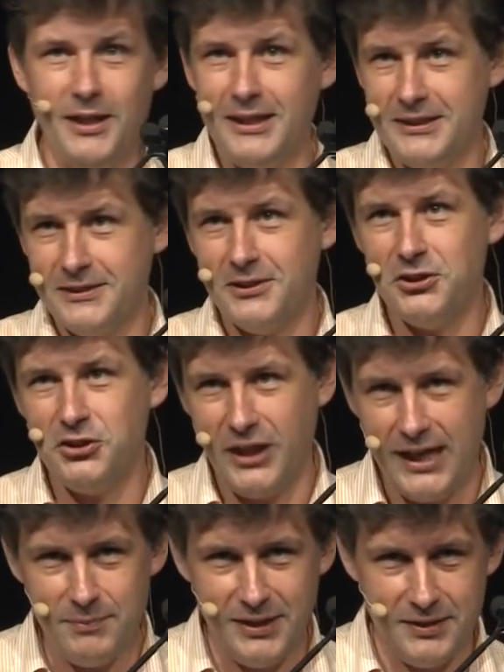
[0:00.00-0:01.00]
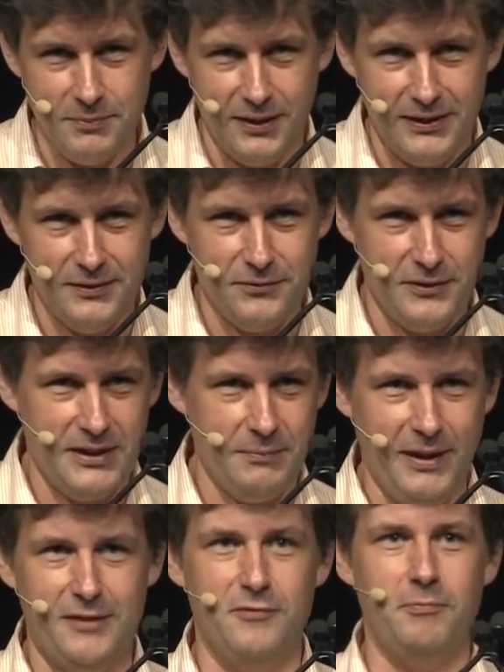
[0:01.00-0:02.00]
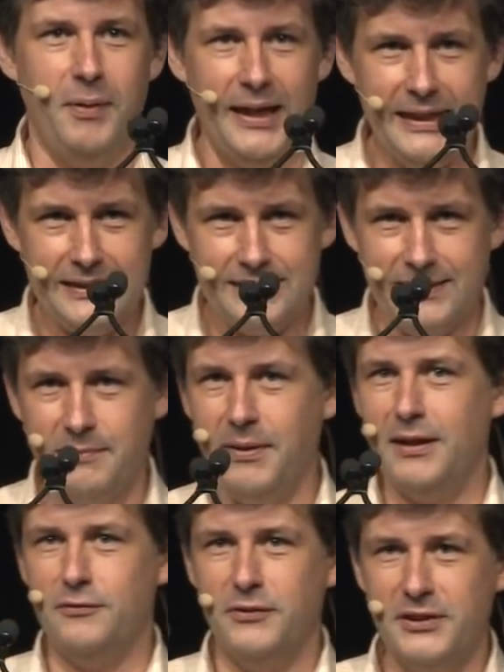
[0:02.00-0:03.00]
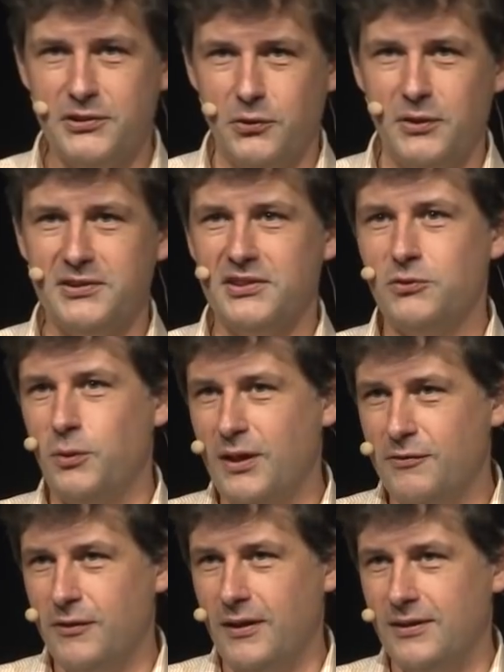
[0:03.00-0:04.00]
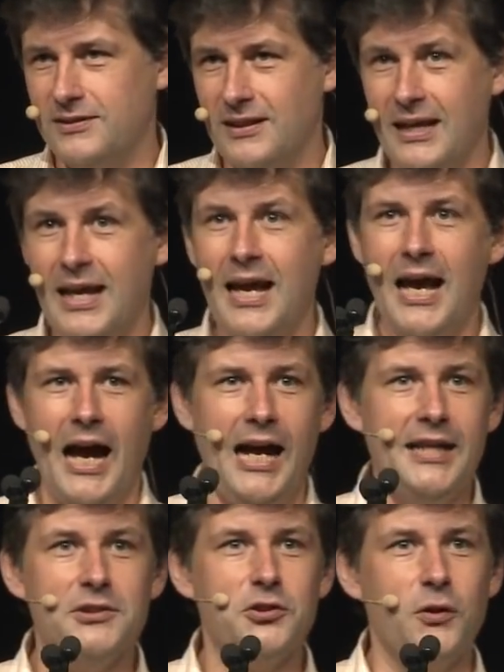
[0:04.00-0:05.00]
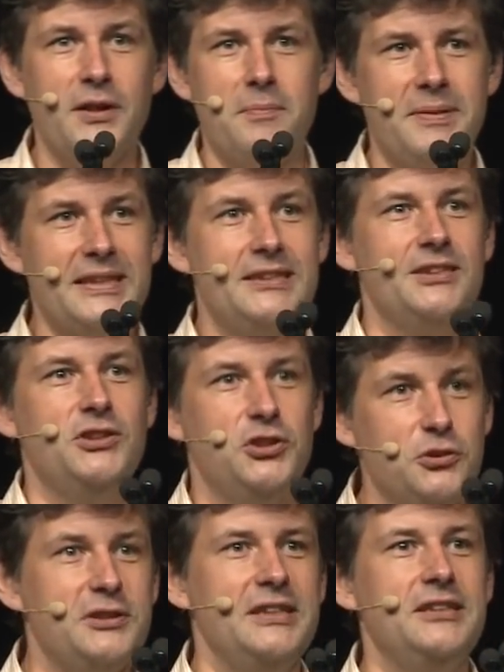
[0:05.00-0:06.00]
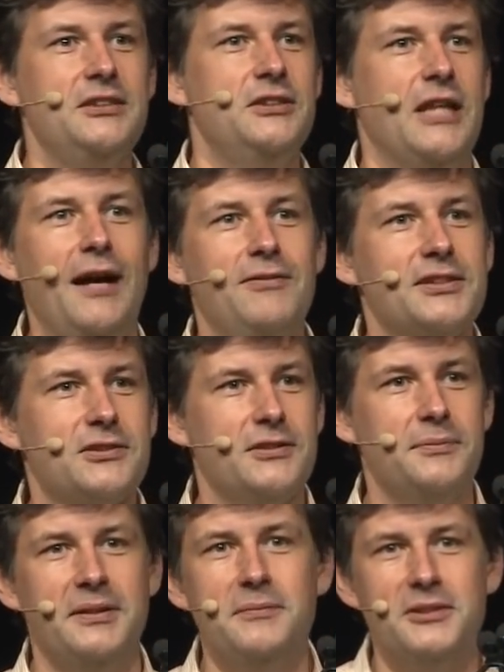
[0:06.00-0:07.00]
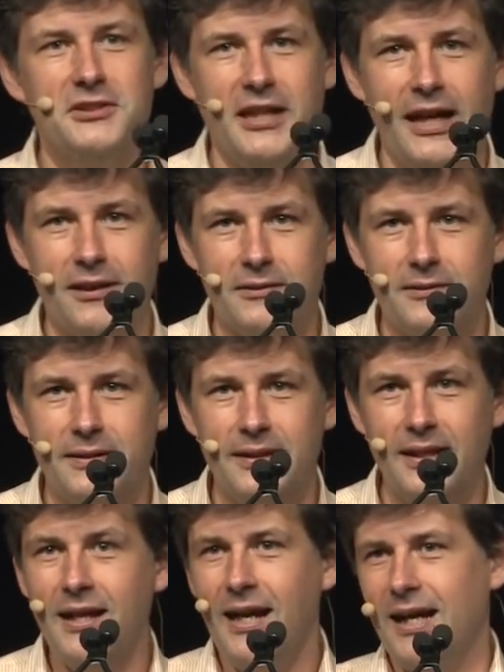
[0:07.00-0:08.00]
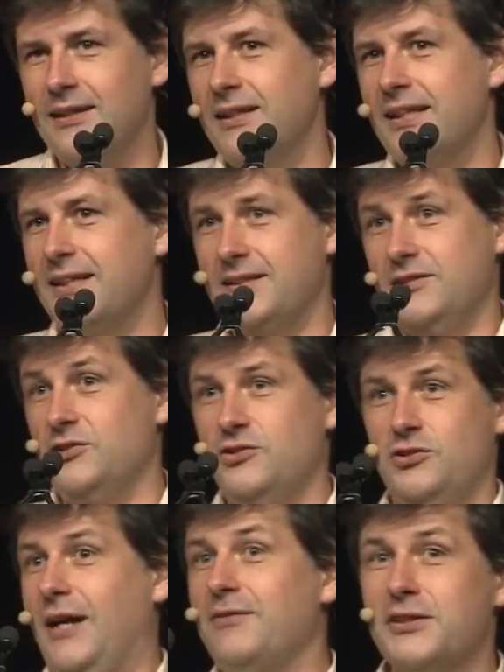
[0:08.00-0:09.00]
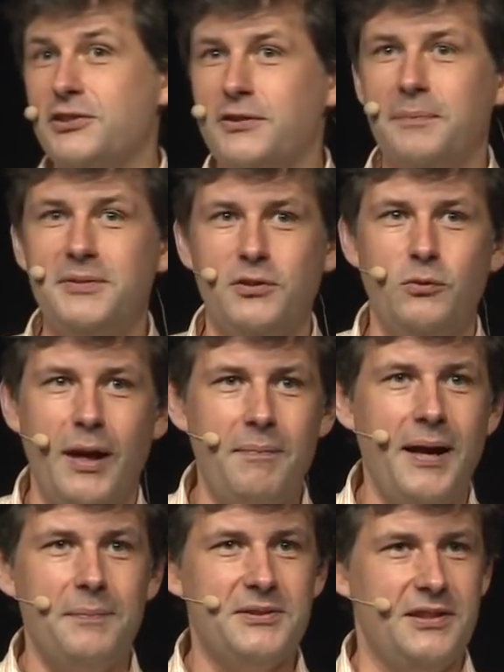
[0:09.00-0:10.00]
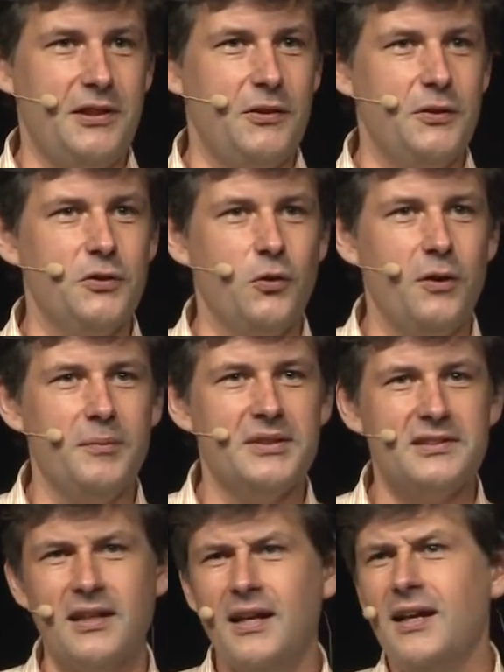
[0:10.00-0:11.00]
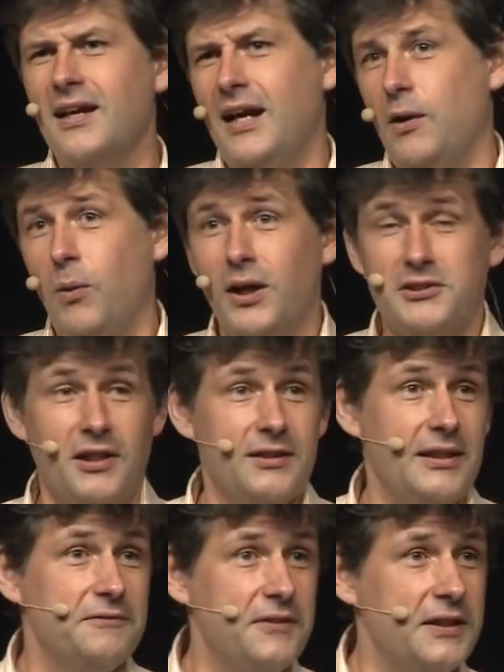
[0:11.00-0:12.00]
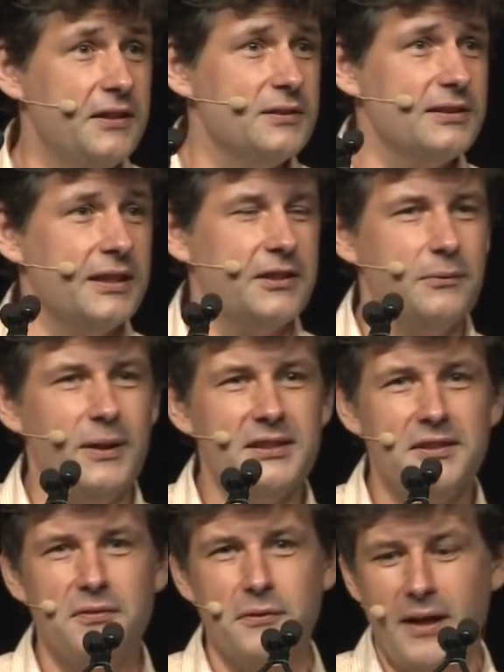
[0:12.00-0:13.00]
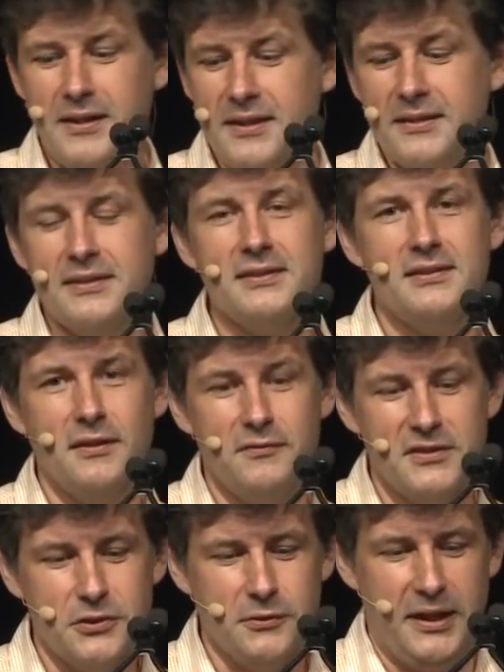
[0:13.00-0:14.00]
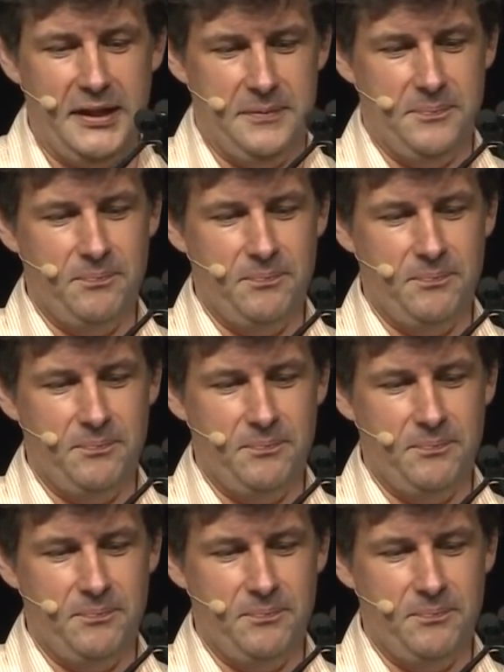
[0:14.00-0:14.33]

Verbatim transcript: not here to shame anybody for the amount of bytes, the amount of resources, whatever else. I enjoy a big, juicy JavaScript image gallery. I like JavaScript web apps that are enormous. I watch online videos like the rest of you. I think this stuff is great.